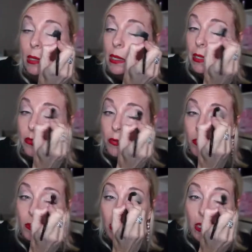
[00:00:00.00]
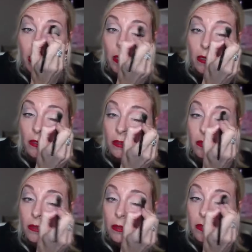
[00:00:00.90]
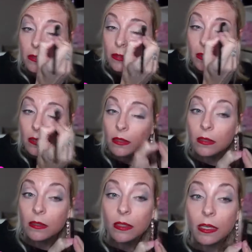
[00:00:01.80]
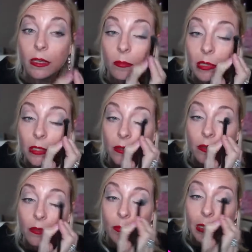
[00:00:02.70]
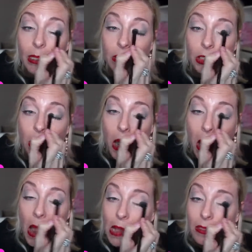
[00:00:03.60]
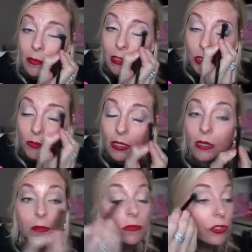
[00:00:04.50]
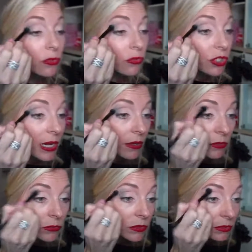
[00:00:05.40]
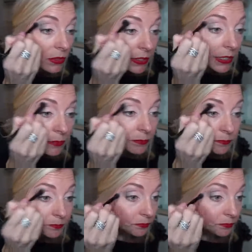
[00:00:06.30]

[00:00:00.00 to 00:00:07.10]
Blend away. Can't blend too much, especially when it comes to shadows. All right.